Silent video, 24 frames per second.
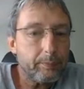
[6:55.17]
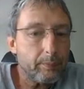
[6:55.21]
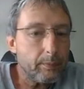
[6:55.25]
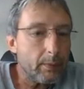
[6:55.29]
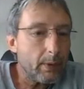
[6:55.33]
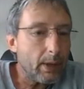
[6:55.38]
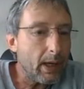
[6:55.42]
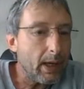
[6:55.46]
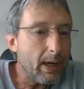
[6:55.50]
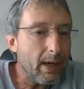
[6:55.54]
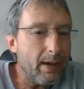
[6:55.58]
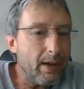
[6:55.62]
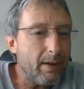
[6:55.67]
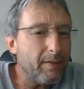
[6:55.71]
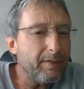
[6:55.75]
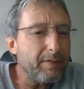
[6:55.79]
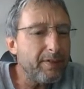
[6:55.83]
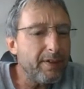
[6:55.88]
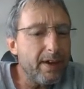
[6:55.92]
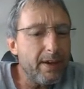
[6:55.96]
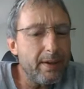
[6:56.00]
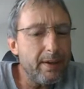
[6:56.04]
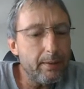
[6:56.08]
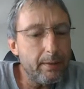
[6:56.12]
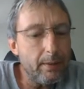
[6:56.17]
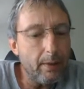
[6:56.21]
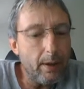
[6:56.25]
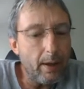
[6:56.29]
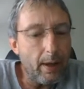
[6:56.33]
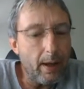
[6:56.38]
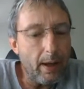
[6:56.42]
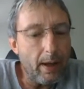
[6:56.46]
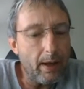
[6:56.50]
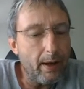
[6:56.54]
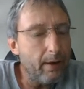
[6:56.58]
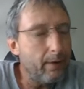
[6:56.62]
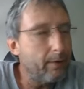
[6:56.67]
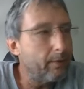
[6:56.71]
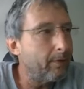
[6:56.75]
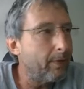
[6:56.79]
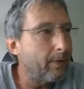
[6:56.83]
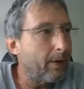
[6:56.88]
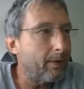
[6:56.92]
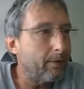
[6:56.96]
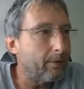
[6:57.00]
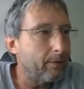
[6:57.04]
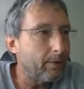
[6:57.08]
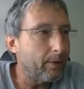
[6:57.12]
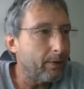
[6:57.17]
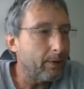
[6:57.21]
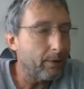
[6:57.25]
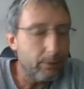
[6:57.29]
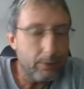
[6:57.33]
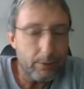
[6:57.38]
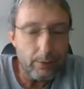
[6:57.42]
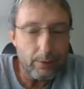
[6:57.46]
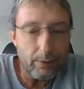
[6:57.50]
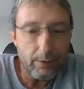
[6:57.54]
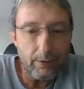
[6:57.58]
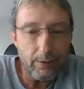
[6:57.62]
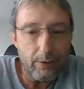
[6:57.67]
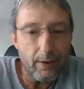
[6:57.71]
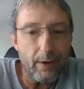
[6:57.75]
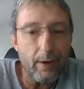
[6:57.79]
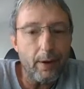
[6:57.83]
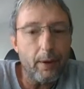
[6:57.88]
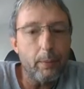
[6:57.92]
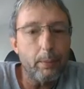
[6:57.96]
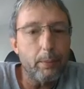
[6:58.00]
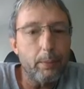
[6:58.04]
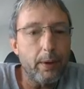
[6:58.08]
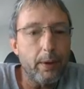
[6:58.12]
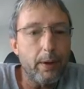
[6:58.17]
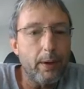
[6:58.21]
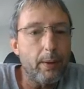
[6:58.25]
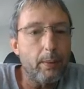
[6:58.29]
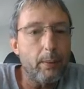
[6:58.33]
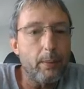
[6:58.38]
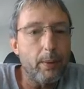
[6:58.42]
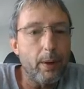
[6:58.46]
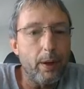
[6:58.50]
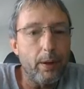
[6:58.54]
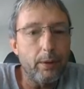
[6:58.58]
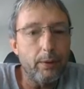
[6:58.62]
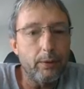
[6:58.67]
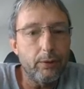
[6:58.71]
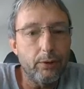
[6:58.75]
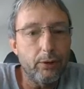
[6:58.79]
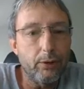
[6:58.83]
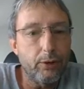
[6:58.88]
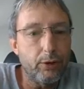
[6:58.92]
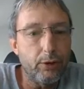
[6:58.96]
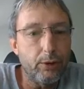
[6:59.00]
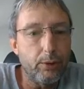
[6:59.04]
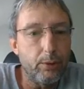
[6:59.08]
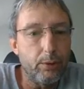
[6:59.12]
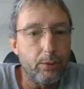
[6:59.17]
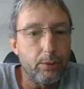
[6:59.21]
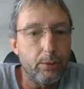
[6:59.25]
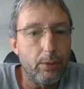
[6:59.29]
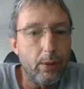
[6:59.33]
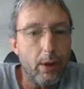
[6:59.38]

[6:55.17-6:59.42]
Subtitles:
Have a filter set up in email to